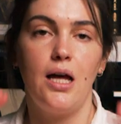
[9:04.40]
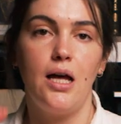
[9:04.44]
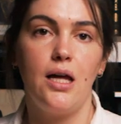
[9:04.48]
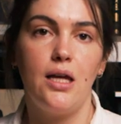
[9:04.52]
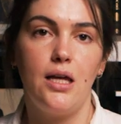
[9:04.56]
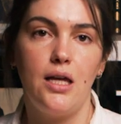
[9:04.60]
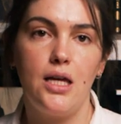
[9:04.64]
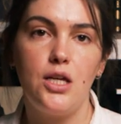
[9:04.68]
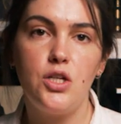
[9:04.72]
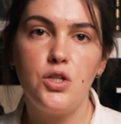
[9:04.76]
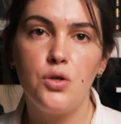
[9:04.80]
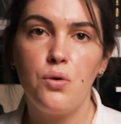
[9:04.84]

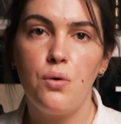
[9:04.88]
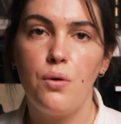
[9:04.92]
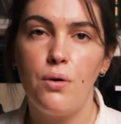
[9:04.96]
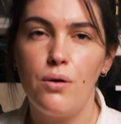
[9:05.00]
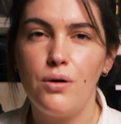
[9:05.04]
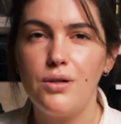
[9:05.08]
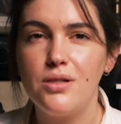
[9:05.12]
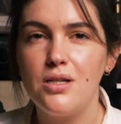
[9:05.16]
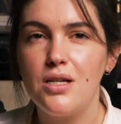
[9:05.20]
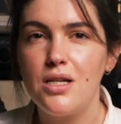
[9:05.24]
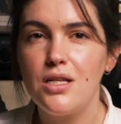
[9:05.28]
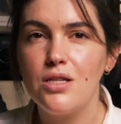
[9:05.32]
Each
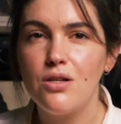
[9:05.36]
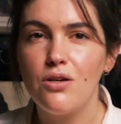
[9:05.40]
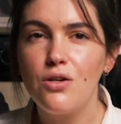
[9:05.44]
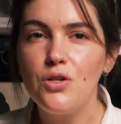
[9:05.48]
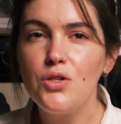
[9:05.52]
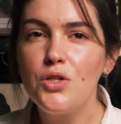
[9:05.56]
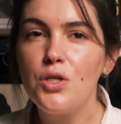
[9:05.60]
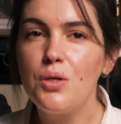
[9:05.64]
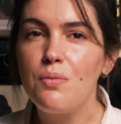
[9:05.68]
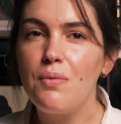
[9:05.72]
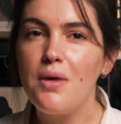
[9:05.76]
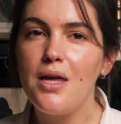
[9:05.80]
quarter is
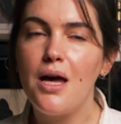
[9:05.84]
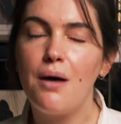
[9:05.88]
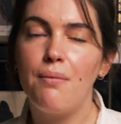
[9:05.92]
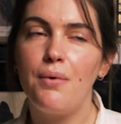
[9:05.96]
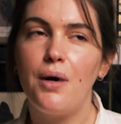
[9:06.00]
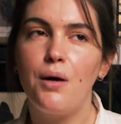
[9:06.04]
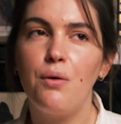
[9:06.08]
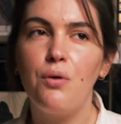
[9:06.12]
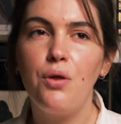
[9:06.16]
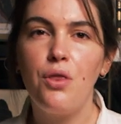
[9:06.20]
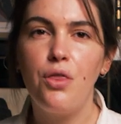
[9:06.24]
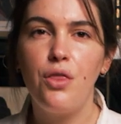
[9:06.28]
going to be
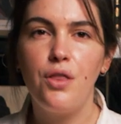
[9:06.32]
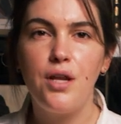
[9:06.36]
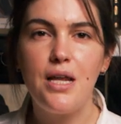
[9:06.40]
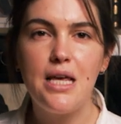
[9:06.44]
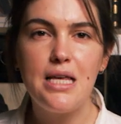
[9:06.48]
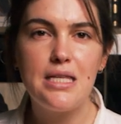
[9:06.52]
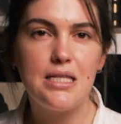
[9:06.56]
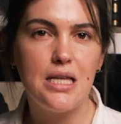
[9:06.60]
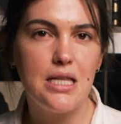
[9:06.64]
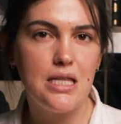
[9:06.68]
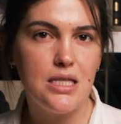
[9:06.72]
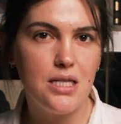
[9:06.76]
about 3
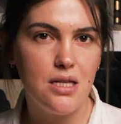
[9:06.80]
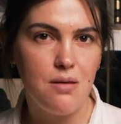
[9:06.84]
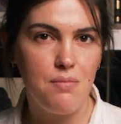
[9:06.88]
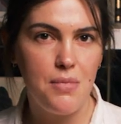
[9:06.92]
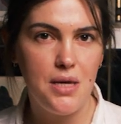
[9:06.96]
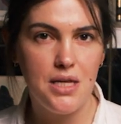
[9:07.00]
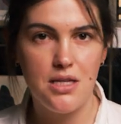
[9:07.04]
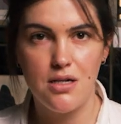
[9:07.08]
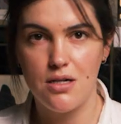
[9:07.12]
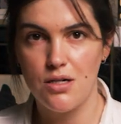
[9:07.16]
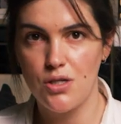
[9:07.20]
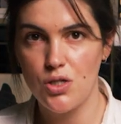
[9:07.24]

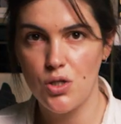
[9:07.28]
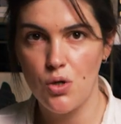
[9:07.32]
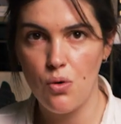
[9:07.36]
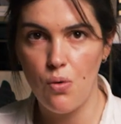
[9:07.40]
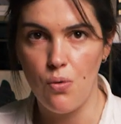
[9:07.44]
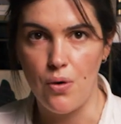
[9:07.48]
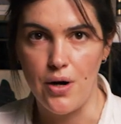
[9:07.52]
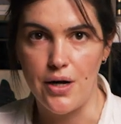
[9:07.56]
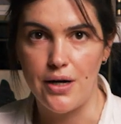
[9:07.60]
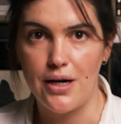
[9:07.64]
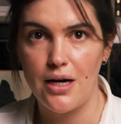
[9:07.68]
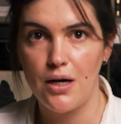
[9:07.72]
centimeters
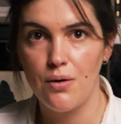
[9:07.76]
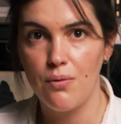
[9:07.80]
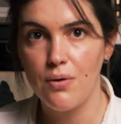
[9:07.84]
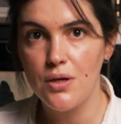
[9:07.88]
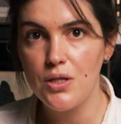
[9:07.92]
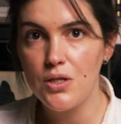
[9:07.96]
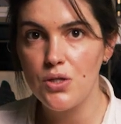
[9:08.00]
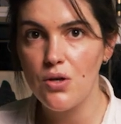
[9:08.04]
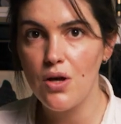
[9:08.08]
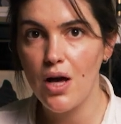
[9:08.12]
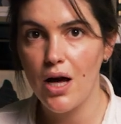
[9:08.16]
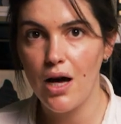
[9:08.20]
square, and
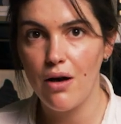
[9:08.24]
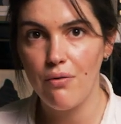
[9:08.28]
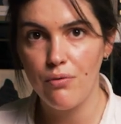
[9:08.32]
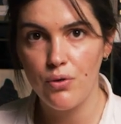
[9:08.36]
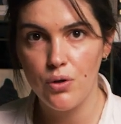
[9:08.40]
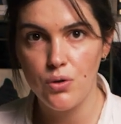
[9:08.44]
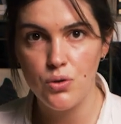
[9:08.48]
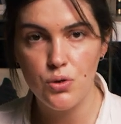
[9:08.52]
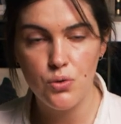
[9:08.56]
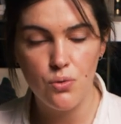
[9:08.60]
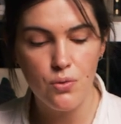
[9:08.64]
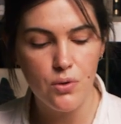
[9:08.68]
once you have
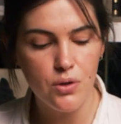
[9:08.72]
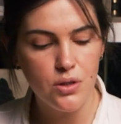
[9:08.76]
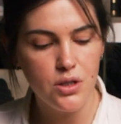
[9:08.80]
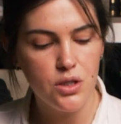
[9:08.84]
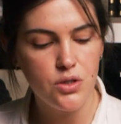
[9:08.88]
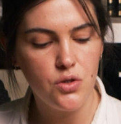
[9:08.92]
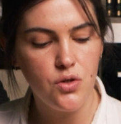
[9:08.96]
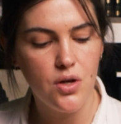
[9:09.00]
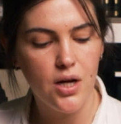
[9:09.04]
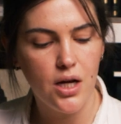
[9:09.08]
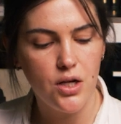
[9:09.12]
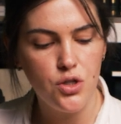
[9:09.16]
those
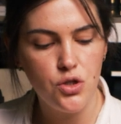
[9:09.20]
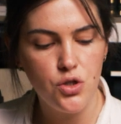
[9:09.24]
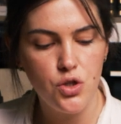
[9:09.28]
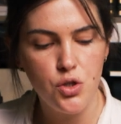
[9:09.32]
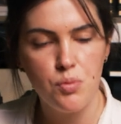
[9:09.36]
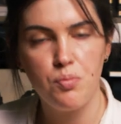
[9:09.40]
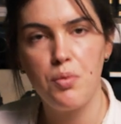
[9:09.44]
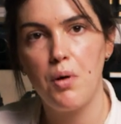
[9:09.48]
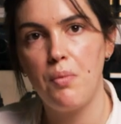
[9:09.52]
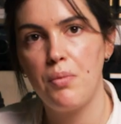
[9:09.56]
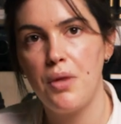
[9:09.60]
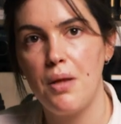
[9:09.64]
quarters, you can
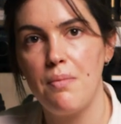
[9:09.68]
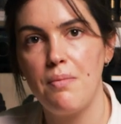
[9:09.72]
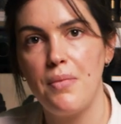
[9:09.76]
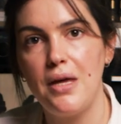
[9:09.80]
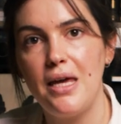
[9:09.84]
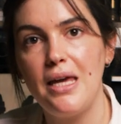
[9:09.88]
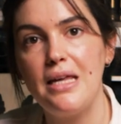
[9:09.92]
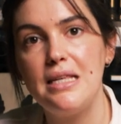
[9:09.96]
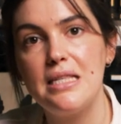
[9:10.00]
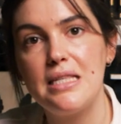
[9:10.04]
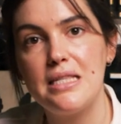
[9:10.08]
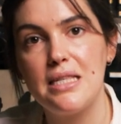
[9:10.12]
just pop them
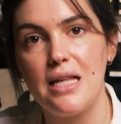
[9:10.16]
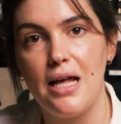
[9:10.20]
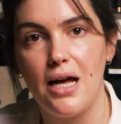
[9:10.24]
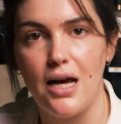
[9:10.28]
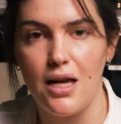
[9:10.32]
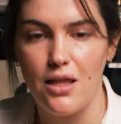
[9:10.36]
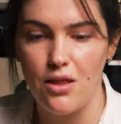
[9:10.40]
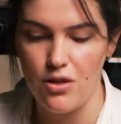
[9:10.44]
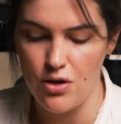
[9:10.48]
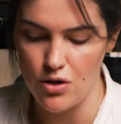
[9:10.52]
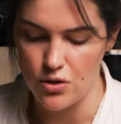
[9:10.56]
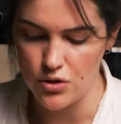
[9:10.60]

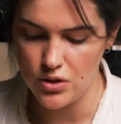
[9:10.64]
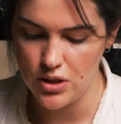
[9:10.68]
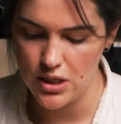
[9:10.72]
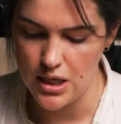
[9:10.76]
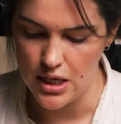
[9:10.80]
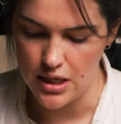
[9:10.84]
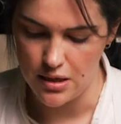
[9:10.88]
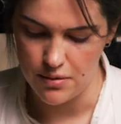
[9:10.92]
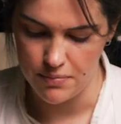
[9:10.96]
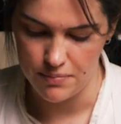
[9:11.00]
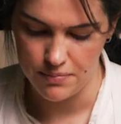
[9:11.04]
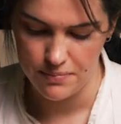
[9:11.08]
inside your
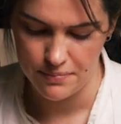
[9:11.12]
tin.